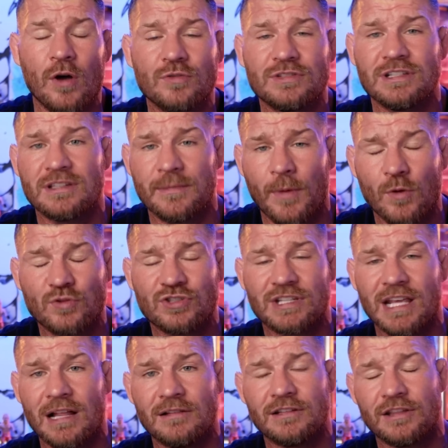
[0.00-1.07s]
is the most
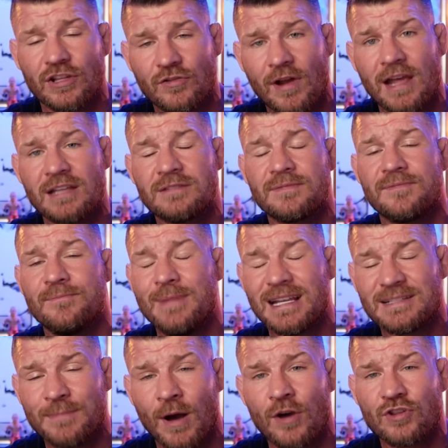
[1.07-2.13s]
skilled and the greatest
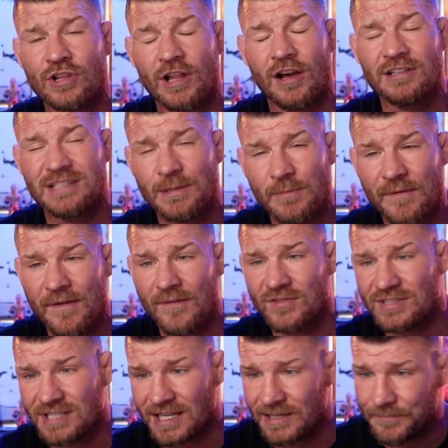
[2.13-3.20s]
mixed martial artist that we've ever
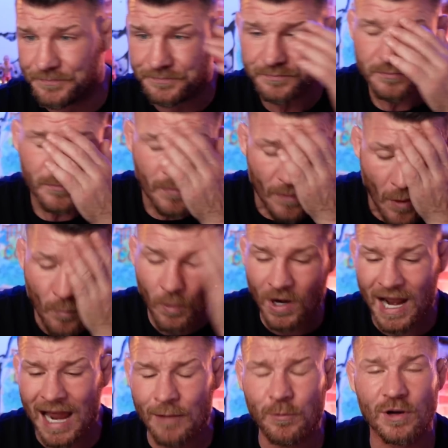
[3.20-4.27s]
seen. What
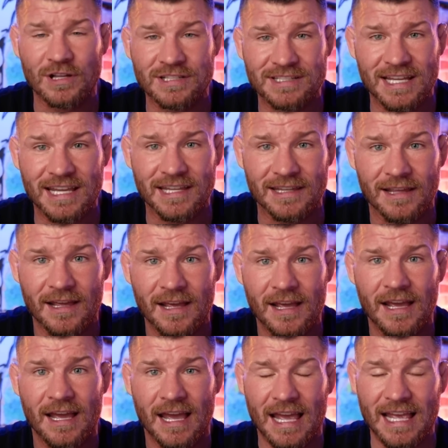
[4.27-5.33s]
I want to see
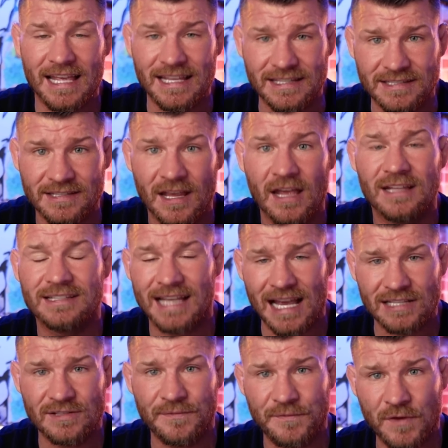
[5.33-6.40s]
is
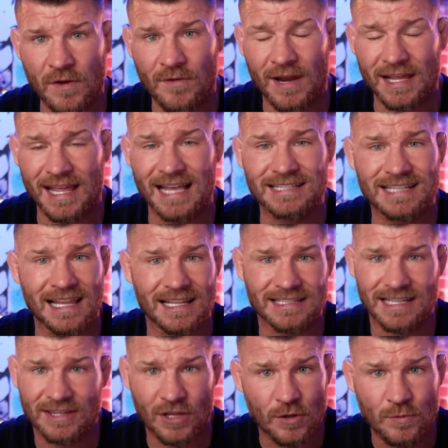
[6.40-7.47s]
Tyson Fury against
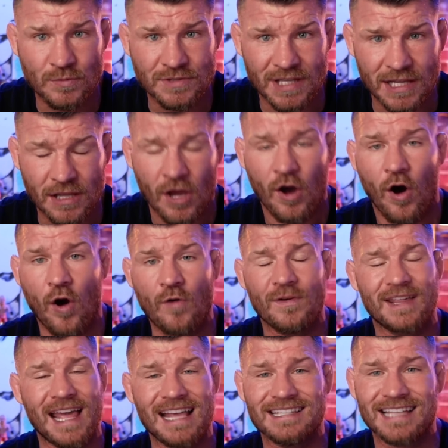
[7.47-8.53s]
Alexander Usyk or
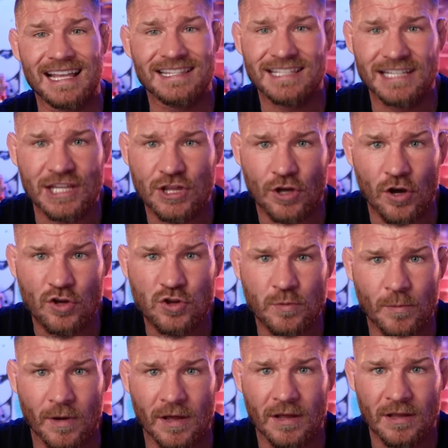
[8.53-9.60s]
against Anthony
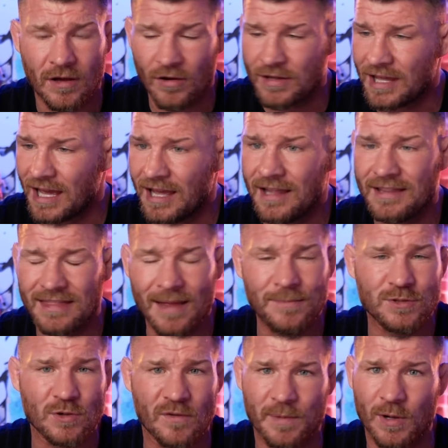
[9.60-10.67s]
Joshua. Okay, them
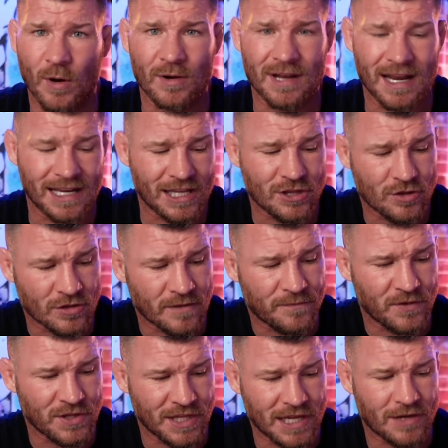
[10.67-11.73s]
two have been going at each other
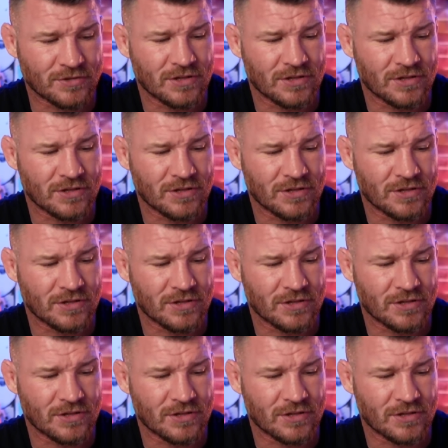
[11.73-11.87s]
for years.